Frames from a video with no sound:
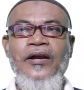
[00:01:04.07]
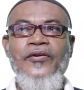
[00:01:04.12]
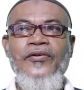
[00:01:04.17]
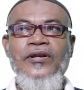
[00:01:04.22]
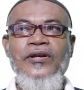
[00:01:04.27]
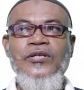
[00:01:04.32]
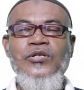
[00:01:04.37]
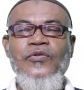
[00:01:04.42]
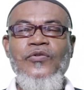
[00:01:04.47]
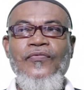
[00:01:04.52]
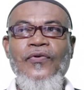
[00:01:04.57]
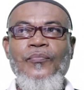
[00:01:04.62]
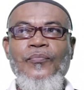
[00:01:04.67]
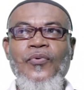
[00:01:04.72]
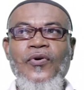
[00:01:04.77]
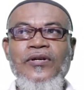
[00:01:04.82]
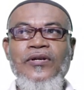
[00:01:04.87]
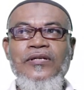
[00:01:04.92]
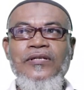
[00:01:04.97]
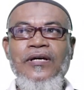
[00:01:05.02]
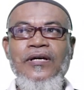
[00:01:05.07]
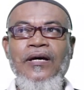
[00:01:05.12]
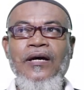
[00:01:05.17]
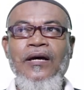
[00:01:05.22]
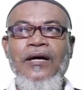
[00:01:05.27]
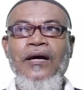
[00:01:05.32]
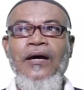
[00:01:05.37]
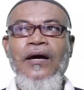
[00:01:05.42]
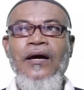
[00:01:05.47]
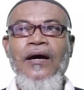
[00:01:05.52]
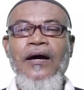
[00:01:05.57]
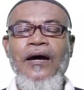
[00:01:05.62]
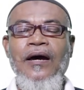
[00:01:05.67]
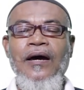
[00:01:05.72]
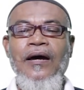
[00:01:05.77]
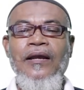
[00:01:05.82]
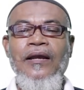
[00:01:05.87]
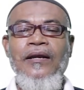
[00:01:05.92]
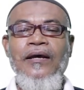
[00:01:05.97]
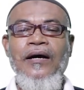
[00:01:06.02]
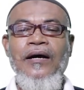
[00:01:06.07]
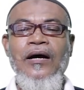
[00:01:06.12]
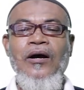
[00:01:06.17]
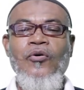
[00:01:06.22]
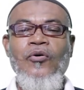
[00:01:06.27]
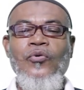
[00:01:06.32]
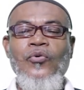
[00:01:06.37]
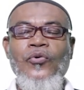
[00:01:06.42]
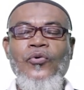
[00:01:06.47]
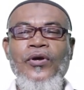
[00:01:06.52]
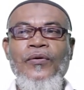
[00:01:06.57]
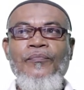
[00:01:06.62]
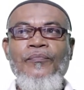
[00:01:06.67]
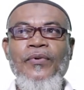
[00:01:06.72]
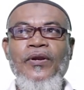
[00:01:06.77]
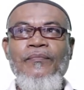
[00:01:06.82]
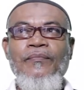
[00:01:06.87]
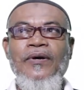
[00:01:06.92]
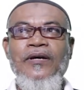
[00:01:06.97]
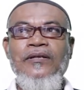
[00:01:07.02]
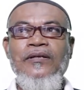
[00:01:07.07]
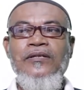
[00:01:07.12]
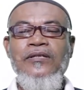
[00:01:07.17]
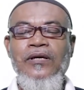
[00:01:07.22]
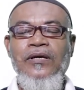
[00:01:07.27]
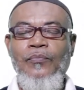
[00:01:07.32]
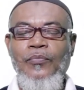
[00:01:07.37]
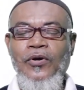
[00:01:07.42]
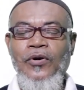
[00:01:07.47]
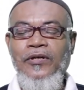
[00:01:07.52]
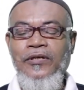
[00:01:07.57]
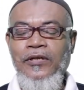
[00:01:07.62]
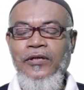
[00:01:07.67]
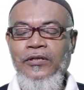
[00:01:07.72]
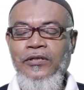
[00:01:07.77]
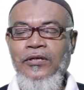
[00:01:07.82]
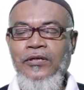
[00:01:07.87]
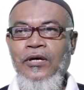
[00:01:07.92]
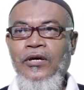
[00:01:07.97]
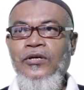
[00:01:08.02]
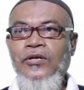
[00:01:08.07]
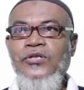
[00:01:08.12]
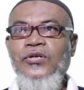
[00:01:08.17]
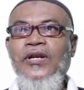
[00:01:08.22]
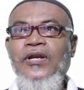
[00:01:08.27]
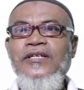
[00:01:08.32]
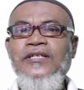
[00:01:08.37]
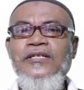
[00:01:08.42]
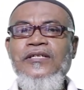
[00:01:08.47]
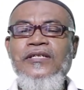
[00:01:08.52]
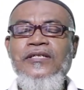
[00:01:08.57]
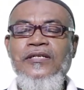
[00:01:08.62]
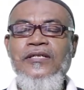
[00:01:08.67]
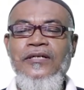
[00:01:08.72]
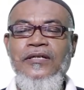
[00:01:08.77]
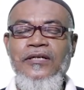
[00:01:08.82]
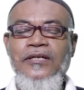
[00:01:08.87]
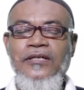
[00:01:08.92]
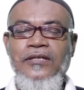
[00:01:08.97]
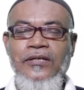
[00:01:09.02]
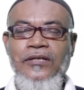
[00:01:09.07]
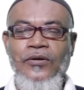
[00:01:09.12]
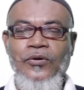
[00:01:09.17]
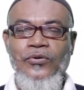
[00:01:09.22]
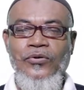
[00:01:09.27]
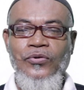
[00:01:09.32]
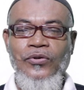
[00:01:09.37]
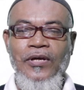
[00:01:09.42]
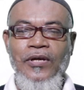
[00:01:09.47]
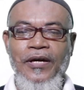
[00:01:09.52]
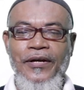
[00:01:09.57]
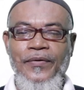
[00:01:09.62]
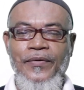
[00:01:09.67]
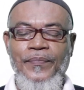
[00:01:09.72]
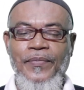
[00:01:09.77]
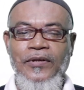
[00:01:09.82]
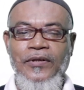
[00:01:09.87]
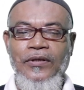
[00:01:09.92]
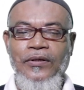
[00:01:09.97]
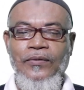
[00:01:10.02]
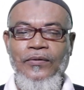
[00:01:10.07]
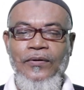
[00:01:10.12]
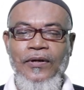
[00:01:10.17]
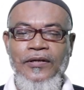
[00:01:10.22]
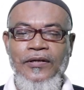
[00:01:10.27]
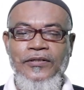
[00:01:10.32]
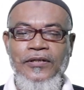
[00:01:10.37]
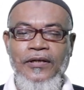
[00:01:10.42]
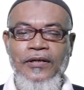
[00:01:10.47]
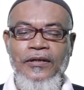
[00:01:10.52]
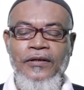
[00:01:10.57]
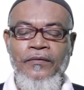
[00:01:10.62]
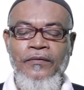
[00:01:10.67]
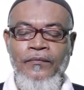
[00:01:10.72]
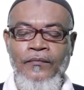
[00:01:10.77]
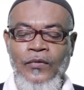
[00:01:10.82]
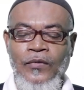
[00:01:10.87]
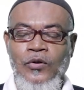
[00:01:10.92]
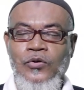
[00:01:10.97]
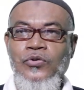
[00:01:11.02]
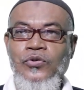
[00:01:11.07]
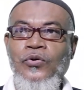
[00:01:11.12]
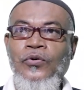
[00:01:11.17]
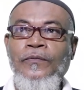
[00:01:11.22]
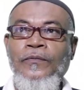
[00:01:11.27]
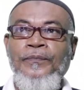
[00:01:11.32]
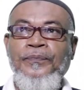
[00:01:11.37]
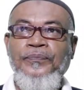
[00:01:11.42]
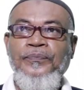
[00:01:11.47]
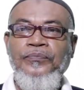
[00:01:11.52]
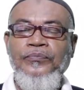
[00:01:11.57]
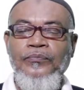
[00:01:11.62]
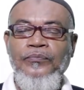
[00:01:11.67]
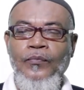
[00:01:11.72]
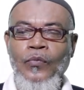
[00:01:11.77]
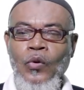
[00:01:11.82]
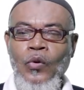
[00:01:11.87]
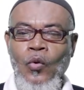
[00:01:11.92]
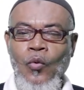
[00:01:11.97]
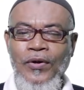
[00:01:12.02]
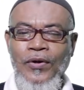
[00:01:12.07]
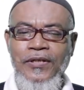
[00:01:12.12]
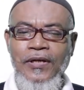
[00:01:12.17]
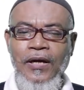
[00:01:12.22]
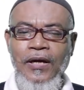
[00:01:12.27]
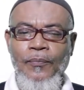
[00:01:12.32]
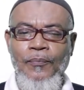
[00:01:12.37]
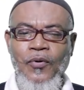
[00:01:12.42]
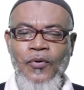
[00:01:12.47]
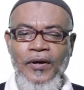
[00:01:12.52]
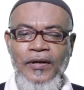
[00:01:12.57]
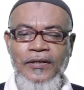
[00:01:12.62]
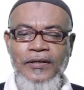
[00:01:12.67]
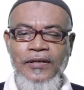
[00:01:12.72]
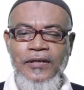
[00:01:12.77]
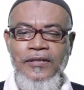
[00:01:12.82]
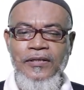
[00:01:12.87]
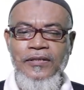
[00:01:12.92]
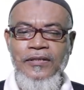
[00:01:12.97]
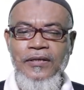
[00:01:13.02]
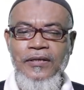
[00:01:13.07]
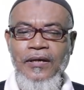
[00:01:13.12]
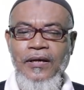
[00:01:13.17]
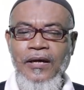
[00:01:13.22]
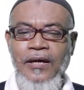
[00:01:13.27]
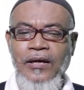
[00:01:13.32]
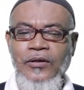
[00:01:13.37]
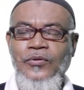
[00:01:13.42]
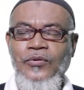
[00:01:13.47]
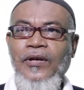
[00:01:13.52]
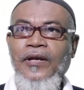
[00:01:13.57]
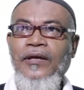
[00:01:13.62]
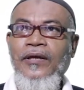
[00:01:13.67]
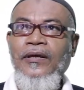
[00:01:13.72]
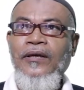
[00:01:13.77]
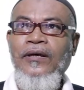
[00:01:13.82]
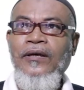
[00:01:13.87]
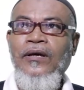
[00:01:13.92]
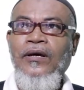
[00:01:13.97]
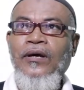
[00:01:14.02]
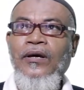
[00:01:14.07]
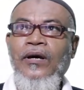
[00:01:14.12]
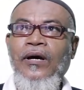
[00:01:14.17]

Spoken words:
address of a pointer, and how do you implement pointers. So let us start onto that particular journey. So what are pointers? Actually,